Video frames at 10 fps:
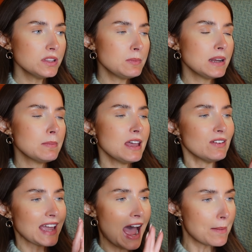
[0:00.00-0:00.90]
there'd been a bit of a
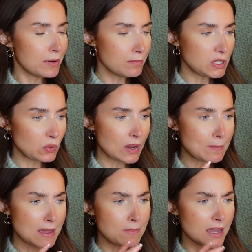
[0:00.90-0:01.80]
gap between
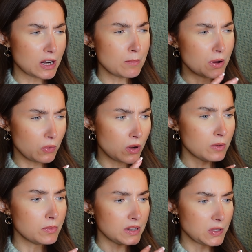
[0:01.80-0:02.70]
me picking up book 1
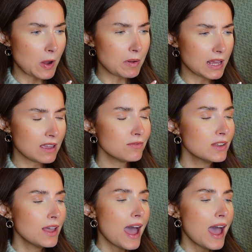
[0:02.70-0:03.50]
and book 2, I believe.